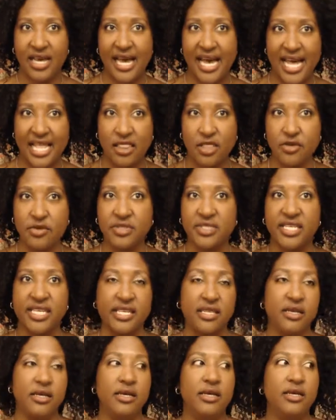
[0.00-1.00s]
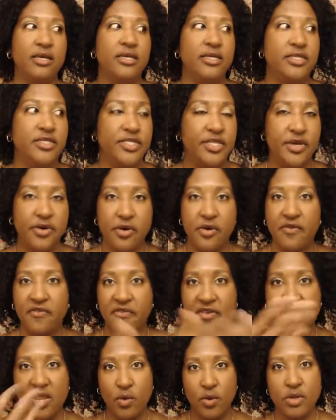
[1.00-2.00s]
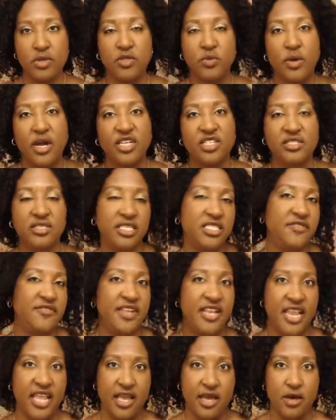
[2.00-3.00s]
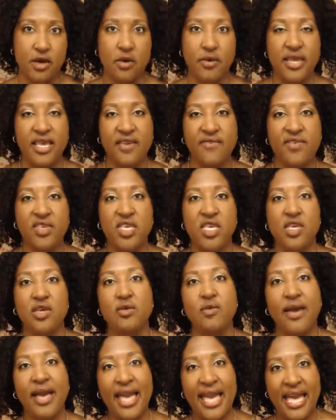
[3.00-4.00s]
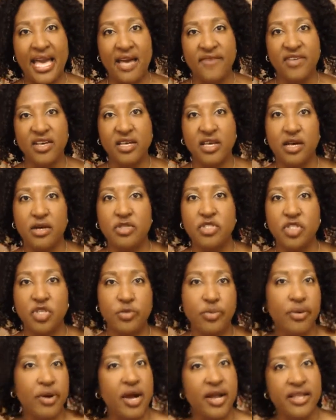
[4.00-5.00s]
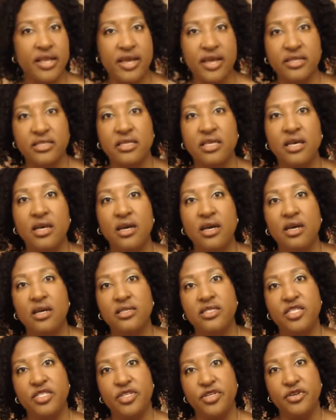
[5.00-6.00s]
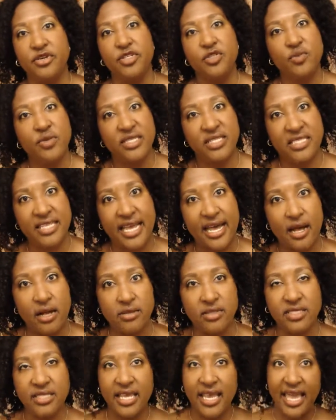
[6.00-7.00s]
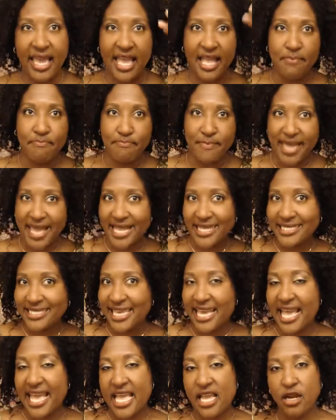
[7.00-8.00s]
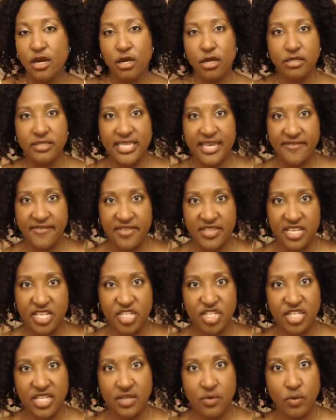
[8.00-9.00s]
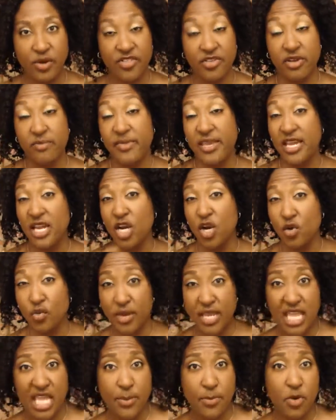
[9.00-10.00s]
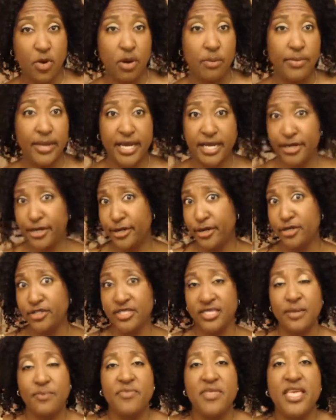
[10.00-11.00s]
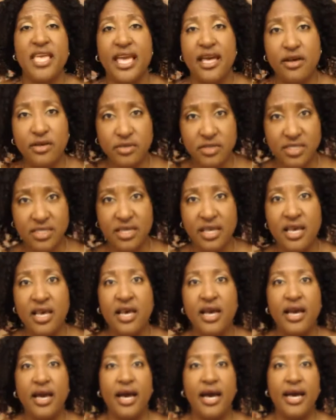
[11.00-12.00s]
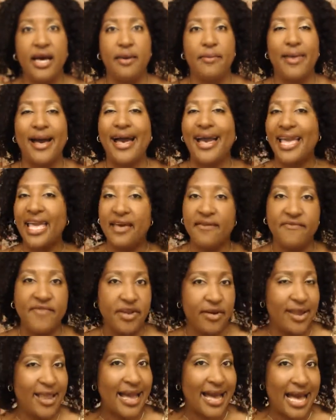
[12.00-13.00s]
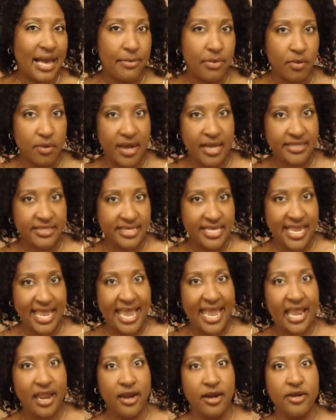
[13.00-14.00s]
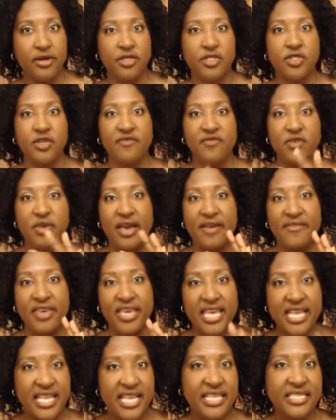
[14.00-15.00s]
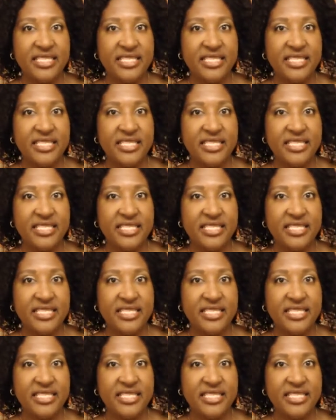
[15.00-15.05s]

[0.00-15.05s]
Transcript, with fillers: I lose it. So for anyone who's watching this video, if you have a go-to product to do your twist outs and maintain curl definition, whether it be a cream or a butter or something else, Um, I have very high porosity hair, so if you have any